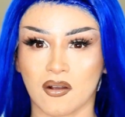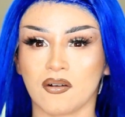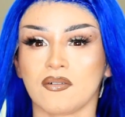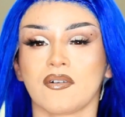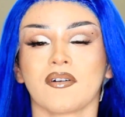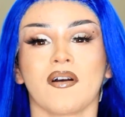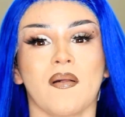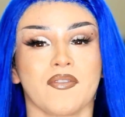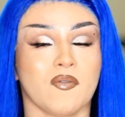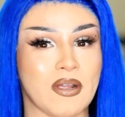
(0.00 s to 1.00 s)

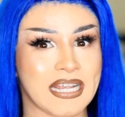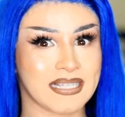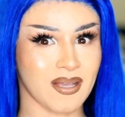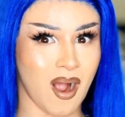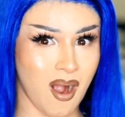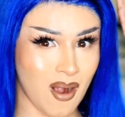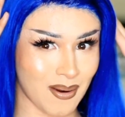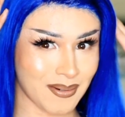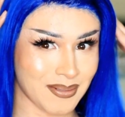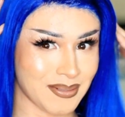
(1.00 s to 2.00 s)
God. The wig is
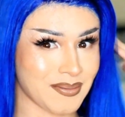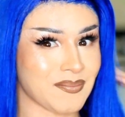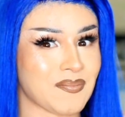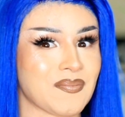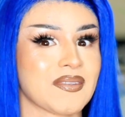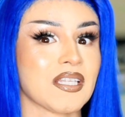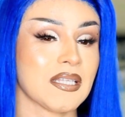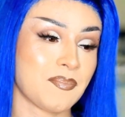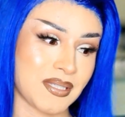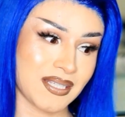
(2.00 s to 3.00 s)
on. The
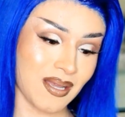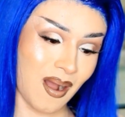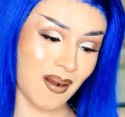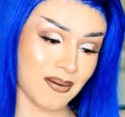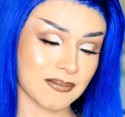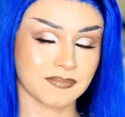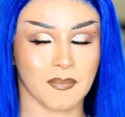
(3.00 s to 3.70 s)
lips is on.